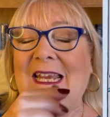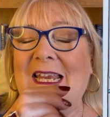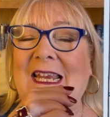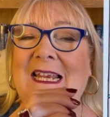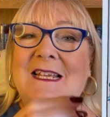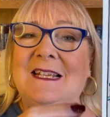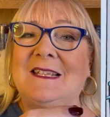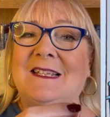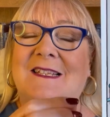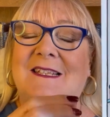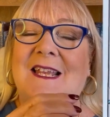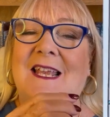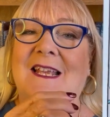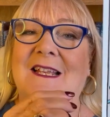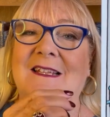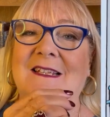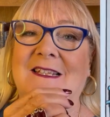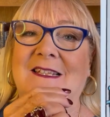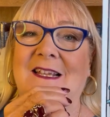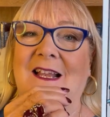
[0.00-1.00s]
in a
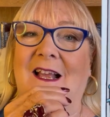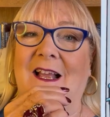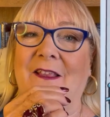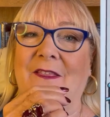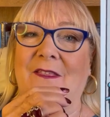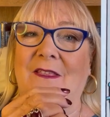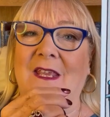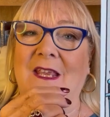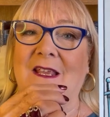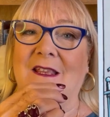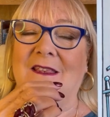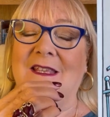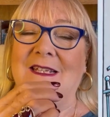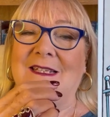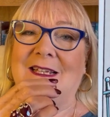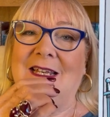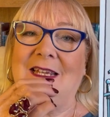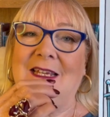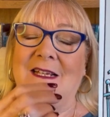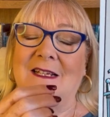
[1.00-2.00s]
sense, I think
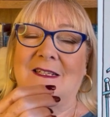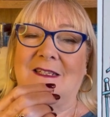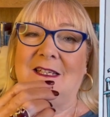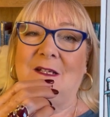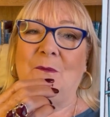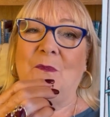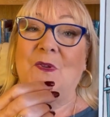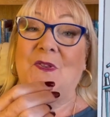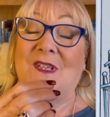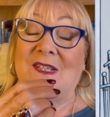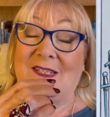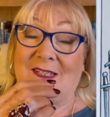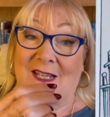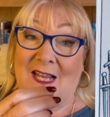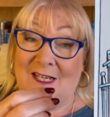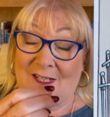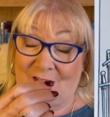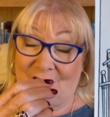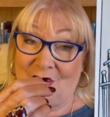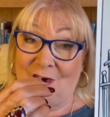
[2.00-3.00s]
this links in with the
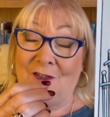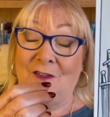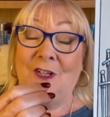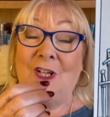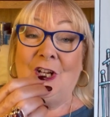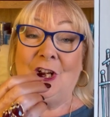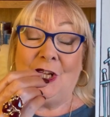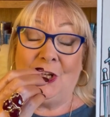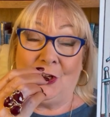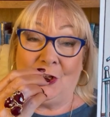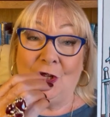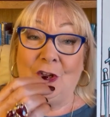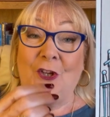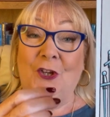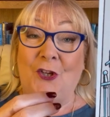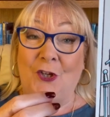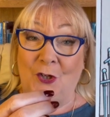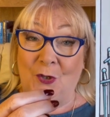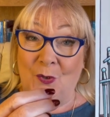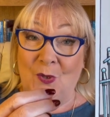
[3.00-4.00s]

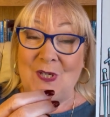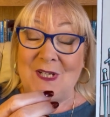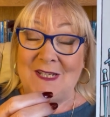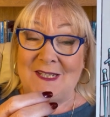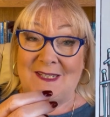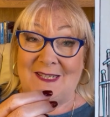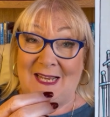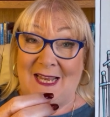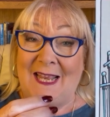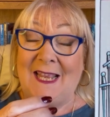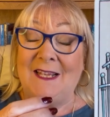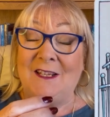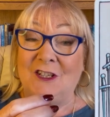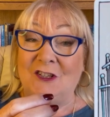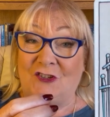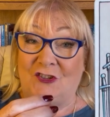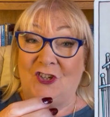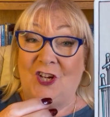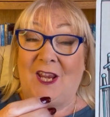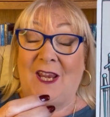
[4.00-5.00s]
Saturn-Uranus
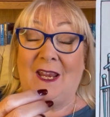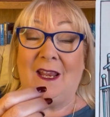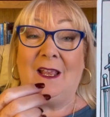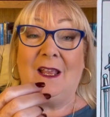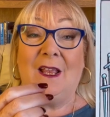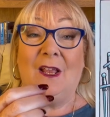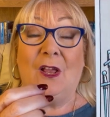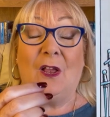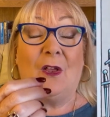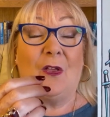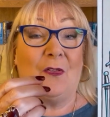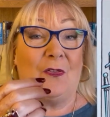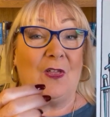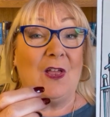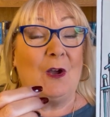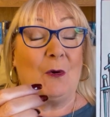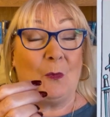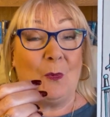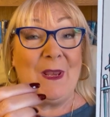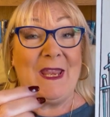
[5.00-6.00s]
energy
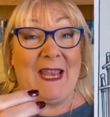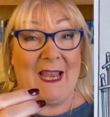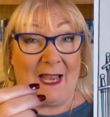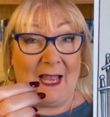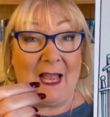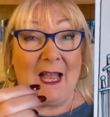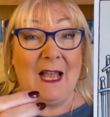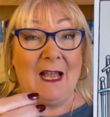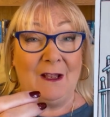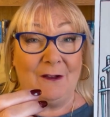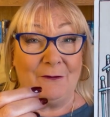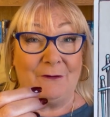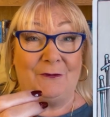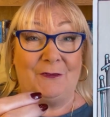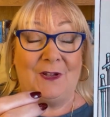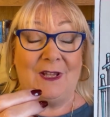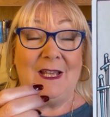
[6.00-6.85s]
that we have